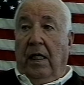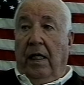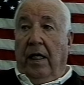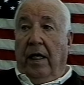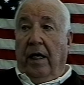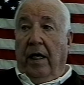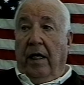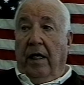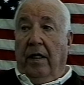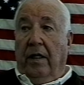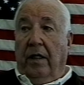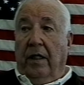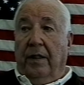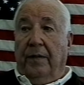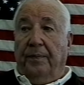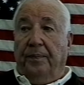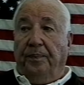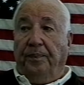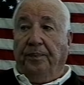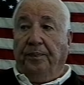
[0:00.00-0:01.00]
And
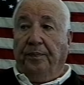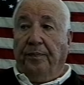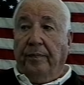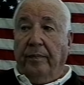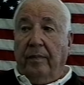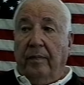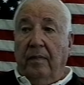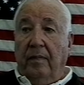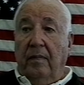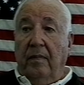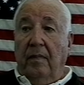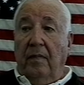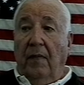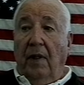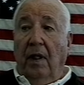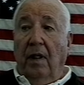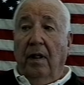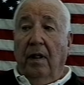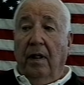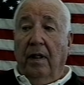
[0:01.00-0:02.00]
um,
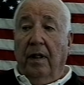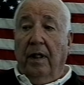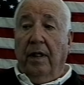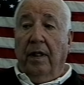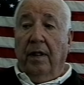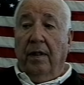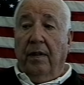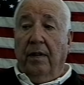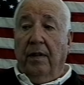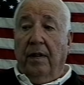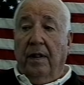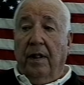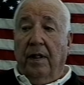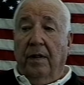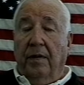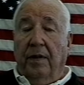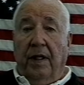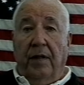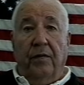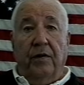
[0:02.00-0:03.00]
the, the,
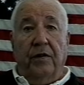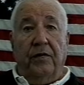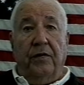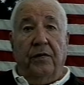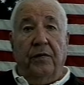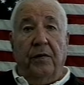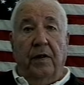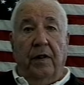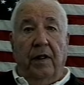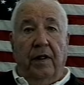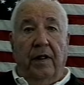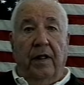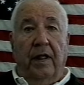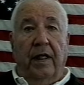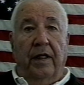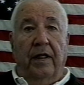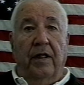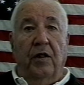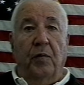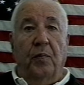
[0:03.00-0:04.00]
that was,
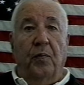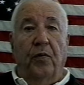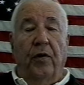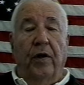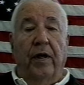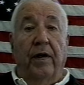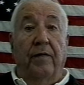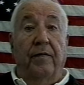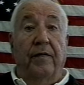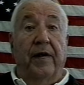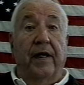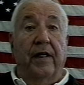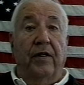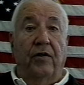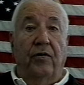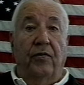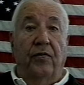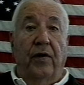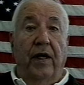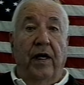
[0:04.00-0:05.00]
at this point,
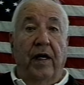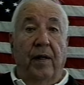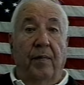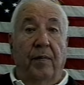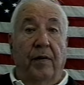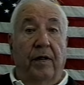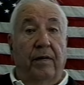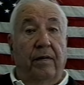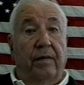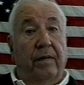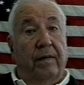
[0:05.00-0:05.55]
advanced training, but,